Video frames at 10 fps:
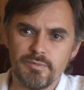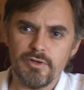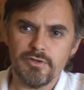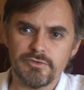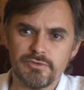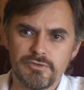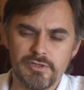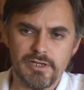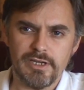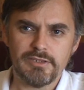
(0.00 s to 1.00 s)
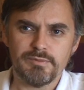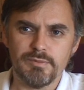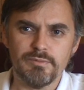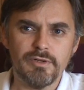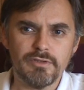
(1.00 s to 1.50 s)
plants that has
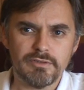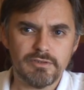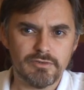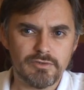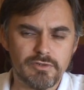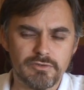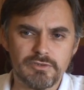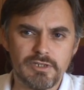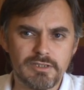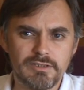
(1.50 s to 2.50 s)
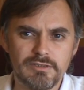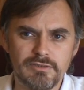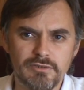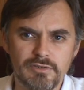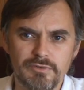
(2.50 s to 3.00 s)
been built and constructed
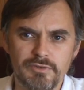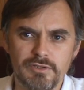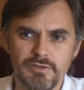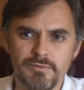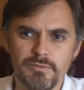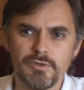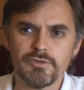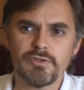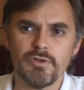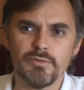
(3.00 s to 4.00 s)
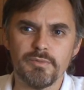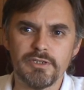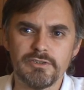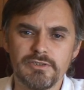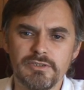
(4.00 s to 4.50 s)
in South Africa was
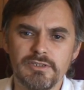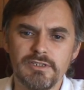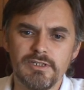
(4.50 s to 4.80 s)
coal-based